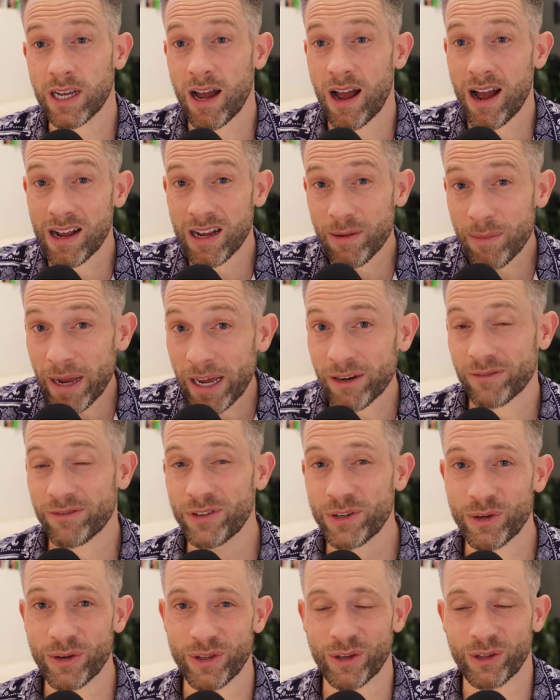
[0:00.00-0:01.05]
to talk about a
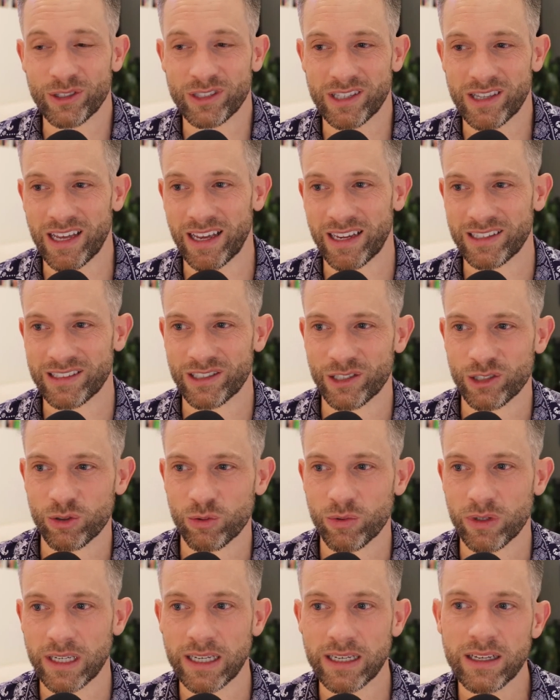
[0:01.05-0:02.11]
few of those things this
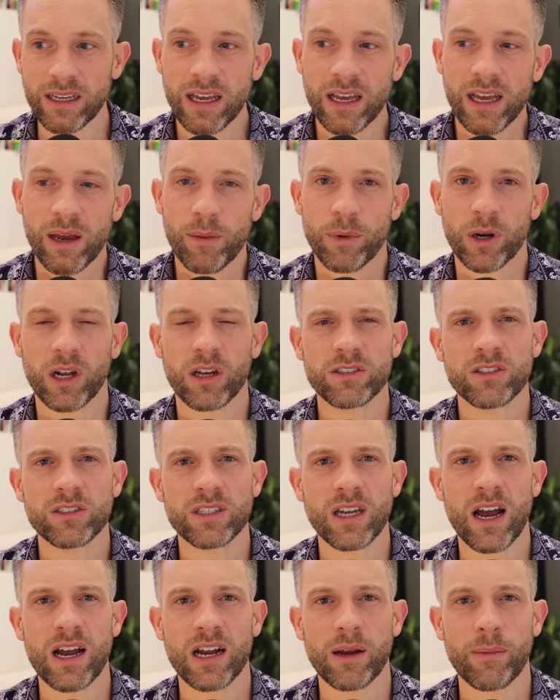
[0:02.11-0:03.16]
week, but also
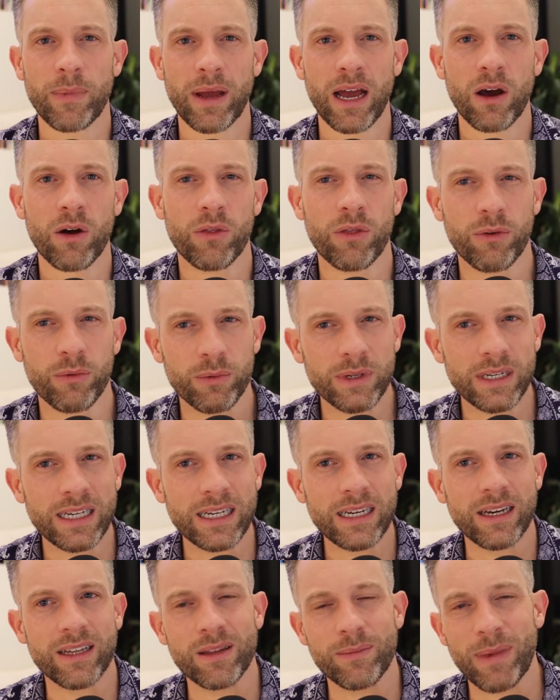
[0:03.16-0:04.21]
talk about
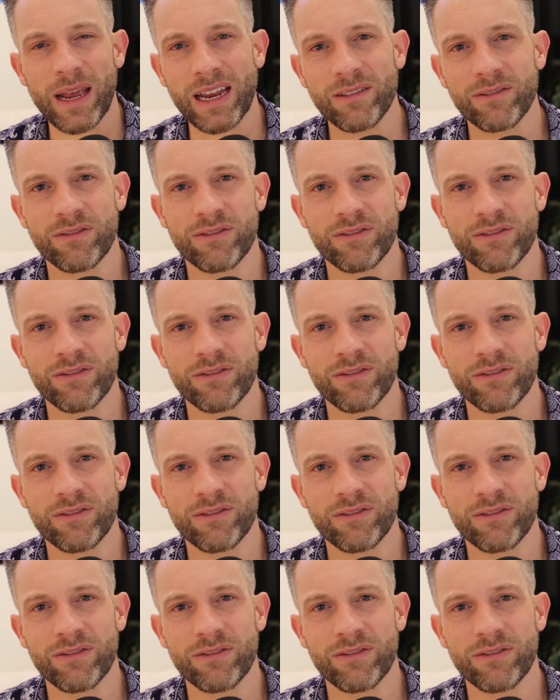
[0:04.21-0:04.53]
three of the main